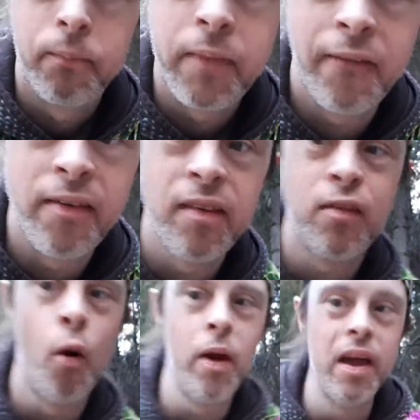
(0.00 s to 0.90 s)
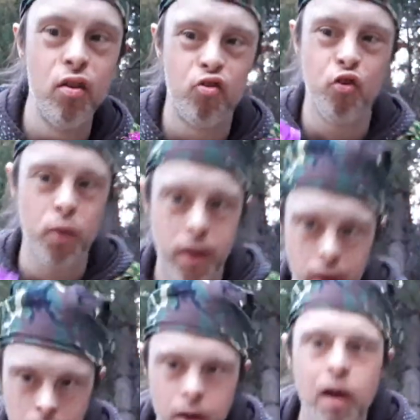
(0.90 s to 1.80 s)
If I just go into
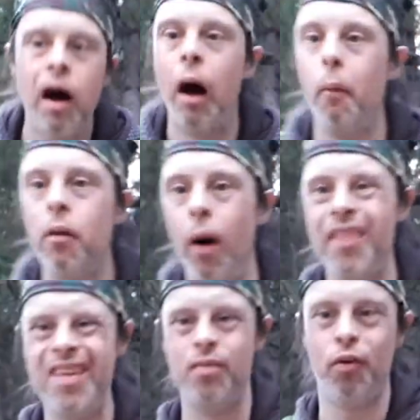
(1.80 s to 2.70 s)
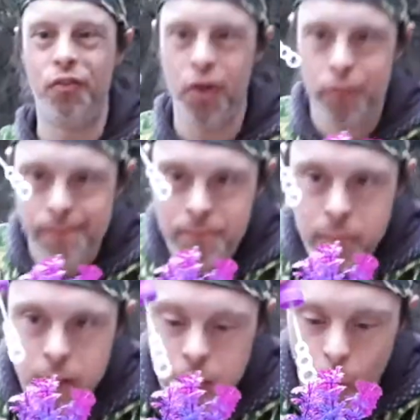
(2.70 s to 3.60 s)
here, I wonder what this will do.
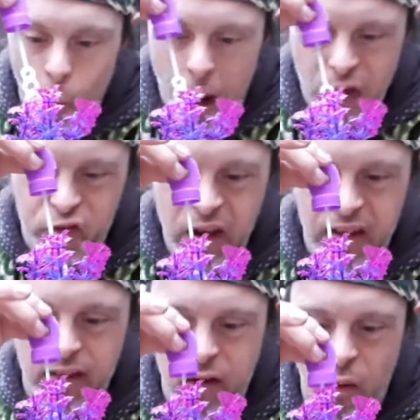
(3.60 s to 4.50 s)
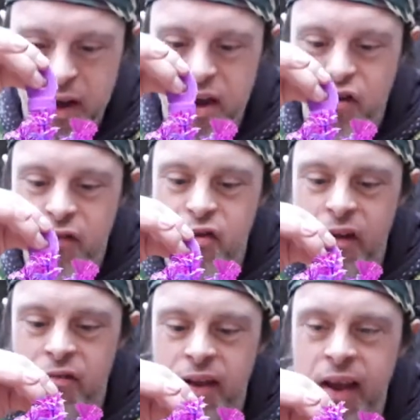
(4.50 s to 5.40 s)
Watch this. I go into to
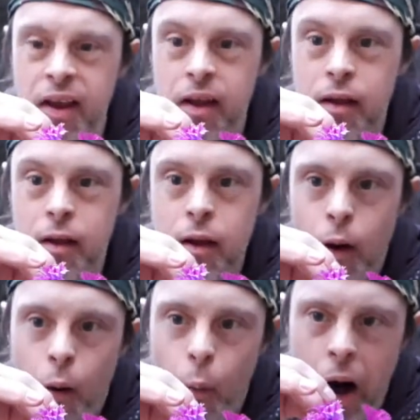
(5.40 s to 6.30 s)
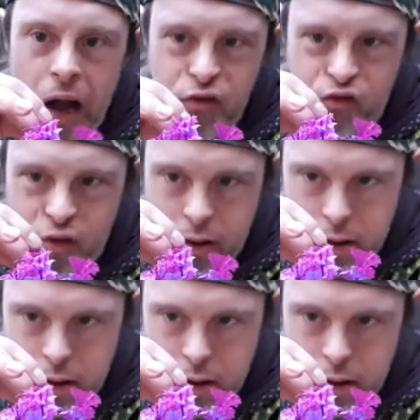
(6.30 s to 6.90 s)
the reed. Watch.